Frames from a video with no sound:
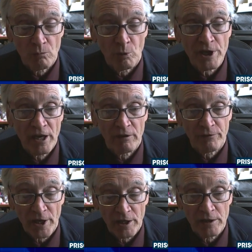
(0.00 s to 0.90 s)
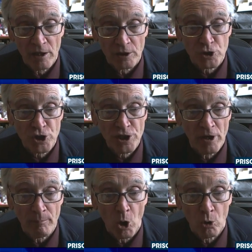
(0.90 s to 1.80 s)
we have a
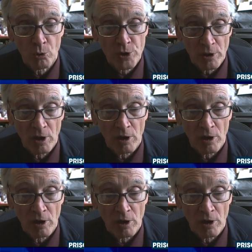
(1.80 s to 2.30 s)
GMO'd